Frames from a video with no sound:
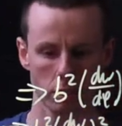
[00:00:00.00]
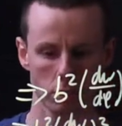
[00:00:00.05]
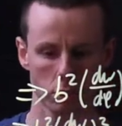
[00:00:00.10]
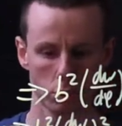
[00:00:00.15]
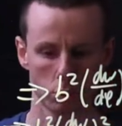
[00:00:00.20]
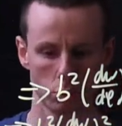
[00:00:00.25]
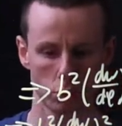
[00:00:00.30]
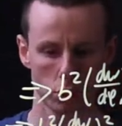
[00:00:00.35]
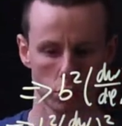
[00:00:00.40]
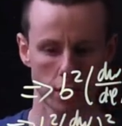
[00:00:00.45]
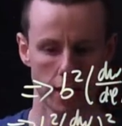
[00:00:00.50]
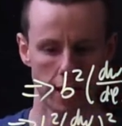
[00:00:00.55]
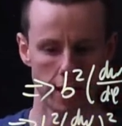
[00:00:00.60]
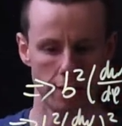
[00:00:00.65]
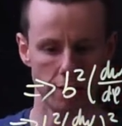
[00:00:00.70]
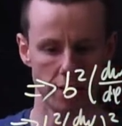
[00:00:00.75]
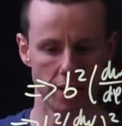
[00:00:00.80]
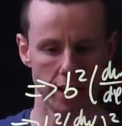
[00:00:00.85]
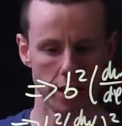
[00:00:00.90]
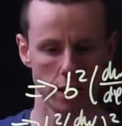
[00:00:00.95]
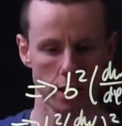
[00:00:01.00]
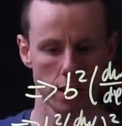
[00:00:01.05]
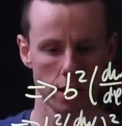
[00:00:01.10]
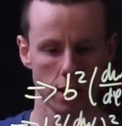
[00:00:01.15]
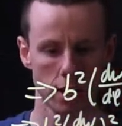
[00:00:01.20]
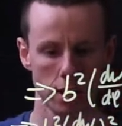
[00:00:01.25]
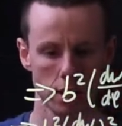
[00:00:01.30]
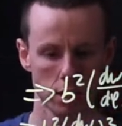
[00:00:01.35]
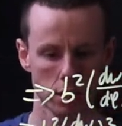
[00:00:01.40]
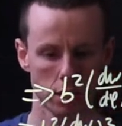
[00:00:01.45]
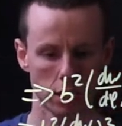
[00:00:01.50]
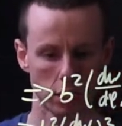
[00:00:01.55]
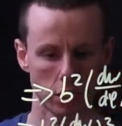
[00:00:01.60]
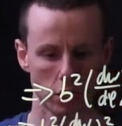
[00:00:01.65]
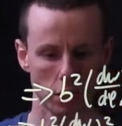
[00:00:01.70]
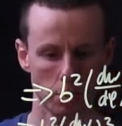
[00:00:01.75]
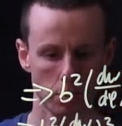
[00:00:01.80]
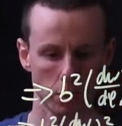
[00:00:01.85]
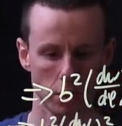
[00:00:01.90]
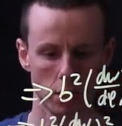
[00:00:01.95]
So just have then
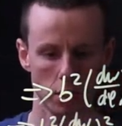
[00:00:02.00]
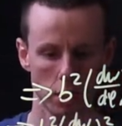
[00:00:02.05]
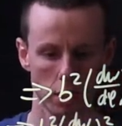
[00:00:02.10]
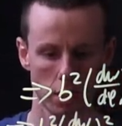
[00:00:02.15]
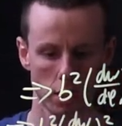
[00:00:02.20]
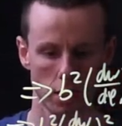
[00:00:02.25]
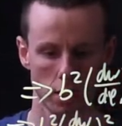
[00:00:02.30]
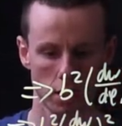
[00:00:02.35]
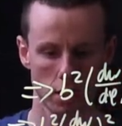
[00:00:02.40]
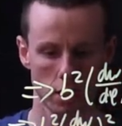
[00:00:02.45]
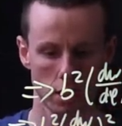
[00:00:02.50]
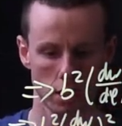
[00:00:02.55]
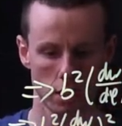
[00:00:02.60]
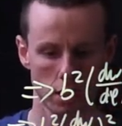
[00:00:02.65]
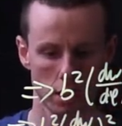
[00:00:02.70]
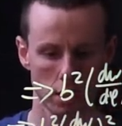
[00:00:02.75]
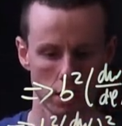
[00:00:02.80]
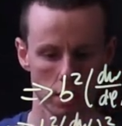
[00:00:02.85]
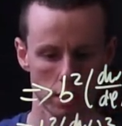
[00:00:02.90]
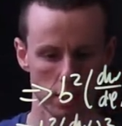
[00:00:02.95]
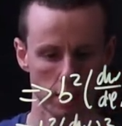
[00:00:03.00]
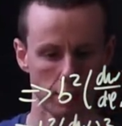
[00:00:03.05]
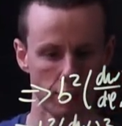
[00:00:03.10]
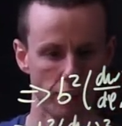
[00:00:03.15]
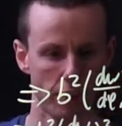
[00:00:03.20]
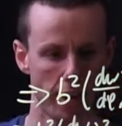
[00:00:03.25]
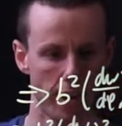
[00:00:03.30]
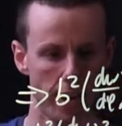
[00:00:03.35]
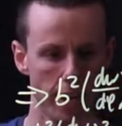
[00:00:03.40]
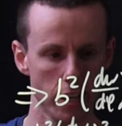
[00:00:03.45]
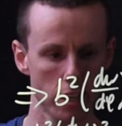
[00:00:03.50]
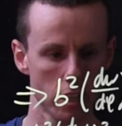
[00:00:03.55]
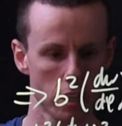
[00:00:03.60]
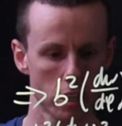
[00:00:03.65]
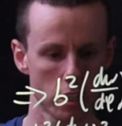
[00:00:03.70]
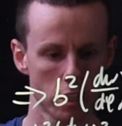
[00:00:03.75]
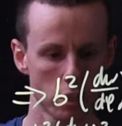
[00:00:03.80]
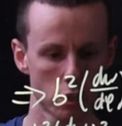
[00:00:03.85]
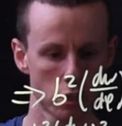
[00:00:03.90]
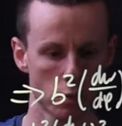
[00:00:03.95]
dw d phi
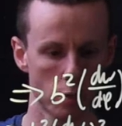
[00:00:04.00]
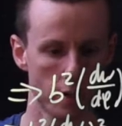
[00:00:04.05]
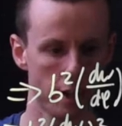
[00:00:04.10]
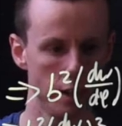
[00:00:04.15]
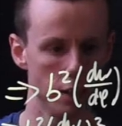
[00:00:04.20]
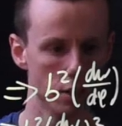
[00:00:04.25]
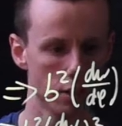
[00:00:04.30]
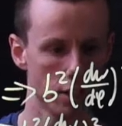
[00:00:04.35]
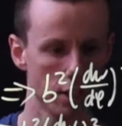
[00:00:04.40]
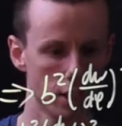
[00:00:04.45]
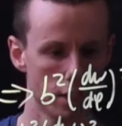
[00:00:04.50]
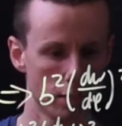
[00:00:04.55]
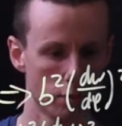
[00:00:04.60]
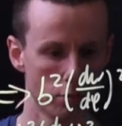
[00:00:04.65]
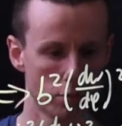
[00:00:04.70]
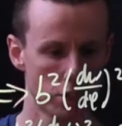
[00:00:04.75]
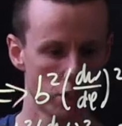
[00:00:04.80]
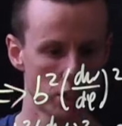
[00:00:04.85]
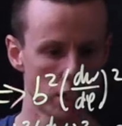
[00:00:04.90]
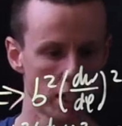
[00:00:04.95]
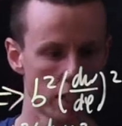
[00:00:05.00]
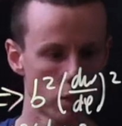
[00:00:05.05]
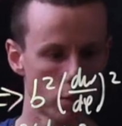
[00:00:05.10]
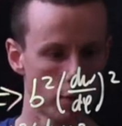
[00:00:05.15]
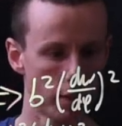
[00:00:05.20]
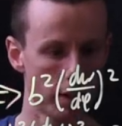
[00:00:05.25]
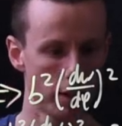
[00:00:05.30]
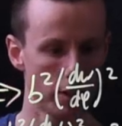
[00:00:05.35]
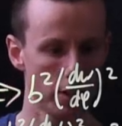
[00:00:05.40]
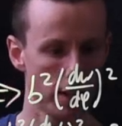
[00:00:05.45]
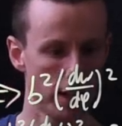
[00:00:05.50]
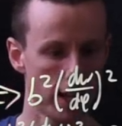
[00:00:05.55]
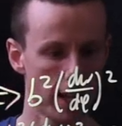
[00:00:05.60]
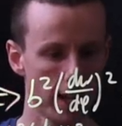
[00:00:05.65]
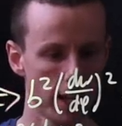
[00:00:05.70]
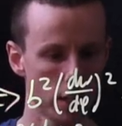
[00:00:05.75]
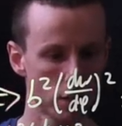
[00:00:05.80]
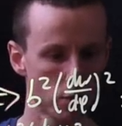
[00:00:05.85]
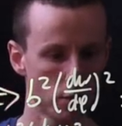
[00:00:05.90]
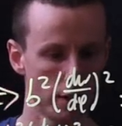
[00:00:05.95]
squared is equal to c squared
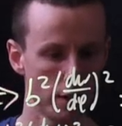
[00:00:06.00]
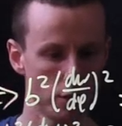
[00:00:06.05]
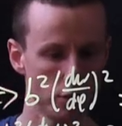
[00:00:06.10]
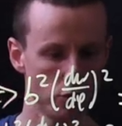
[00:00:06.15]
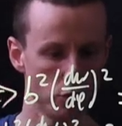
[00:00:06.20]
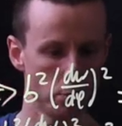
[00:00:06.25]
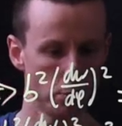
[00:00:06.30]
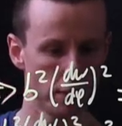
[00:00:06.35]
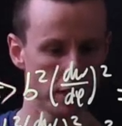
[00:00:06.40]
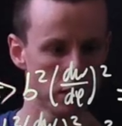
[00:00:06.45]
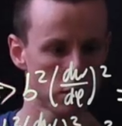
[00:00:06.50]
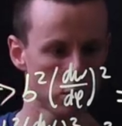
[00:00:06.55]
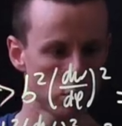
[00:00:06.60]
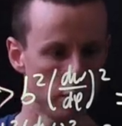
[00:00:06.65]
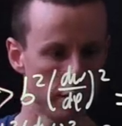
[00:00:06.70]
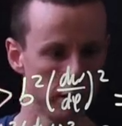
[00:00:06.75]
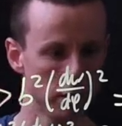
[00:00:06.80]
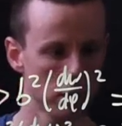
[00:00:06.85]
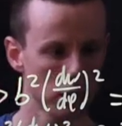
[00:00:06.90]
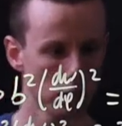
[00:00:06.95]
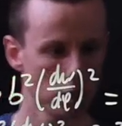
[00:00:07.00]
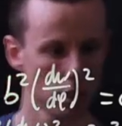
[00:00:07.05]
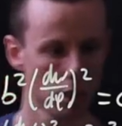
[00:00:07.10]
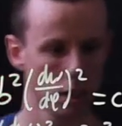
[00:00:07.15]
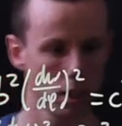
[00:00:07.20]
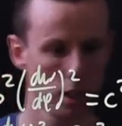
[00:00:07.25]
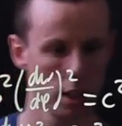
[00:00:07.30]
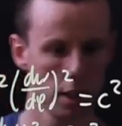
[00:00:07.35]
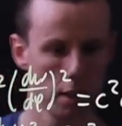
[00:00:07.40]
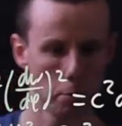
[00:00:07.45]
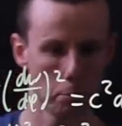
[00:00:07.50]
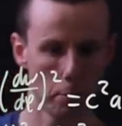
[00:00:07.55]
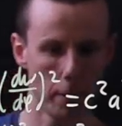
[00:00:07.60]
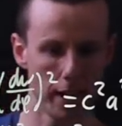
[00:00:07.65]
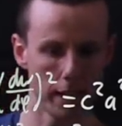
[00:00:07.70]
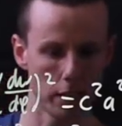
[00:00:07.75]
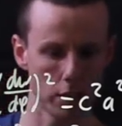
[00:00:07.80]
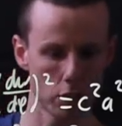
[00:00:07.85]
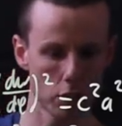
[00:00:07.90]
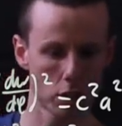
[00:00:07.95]
a squared over b squared
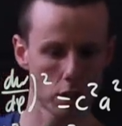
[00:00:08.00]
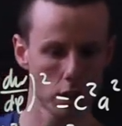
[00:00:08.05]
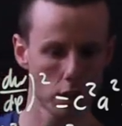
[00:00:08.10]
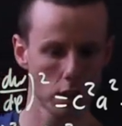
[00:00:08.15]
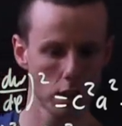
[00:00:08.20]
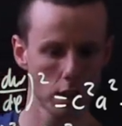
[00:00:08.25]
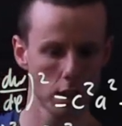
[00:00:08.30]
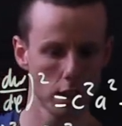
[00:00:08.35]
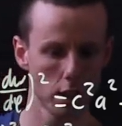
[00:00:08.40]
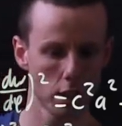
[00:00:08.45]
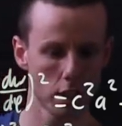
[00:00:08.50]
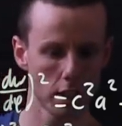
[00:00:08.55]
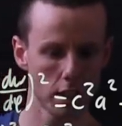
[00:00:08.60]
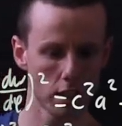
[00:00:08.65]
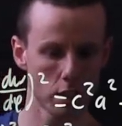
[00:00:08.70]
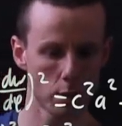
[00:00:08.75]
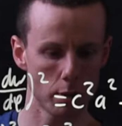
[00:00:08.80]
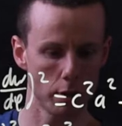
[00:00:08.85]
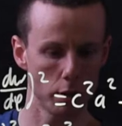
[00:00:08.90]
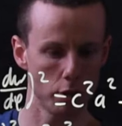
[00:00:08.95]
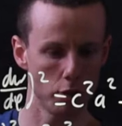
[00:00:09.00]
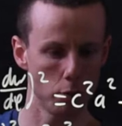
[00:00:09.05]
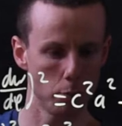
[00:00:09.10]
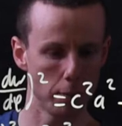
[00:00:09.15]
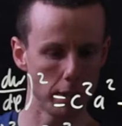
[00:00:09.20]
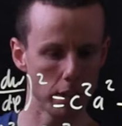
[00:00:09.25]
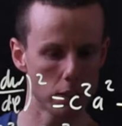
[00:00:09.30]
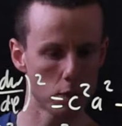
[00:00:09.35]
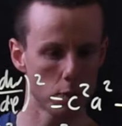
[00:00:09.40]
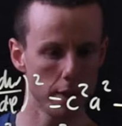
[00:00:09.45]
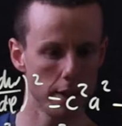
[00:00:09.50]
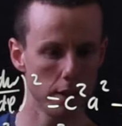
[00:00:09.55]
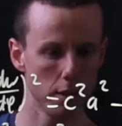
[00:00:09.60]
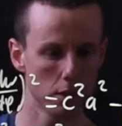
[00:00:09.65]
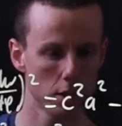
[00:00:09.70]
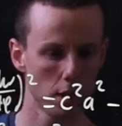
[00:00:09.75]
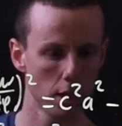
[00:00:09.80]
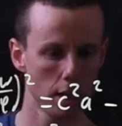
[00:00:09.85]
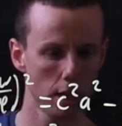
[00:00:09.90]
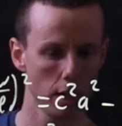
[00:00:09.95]
minus c squared over b
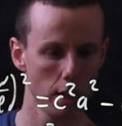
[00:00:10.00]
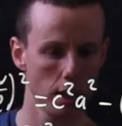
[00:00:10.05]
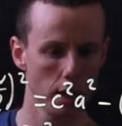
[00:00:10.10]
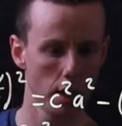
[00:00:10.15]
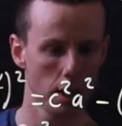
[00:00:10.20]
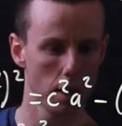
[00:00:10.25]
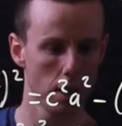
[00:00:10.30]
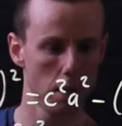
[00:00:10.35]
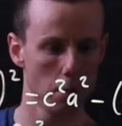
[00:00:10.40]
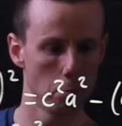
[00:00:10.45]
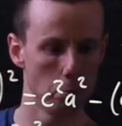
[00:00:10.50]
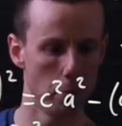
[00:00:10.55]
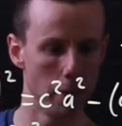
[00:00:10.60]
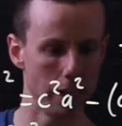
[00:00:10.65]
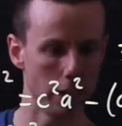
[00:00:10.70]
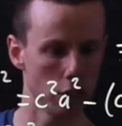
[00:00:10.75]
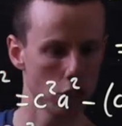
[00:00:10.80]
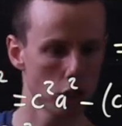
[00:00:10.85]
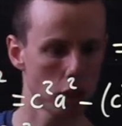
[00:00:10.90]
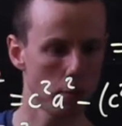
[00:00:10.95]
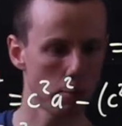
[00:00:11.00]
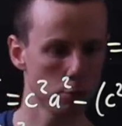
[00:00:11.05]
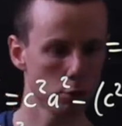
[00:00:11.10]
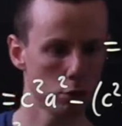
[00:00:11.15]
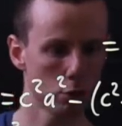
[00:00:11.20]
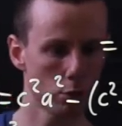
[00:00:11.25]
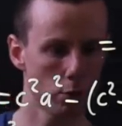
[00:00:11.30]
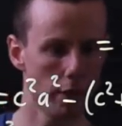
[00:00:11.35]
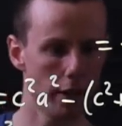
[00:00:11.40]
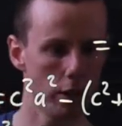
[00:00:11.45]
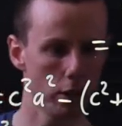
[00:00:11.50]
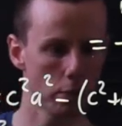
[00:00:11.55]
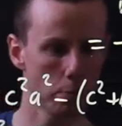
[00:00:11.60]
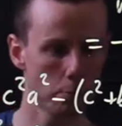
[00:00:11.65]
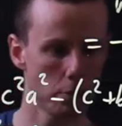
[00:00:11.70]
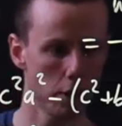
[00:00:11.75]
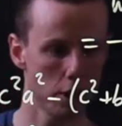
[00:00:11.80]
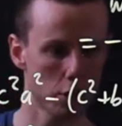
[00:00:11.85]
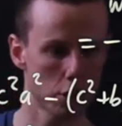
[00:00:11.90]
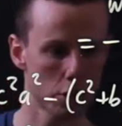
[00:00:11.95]
squared minus w squared plus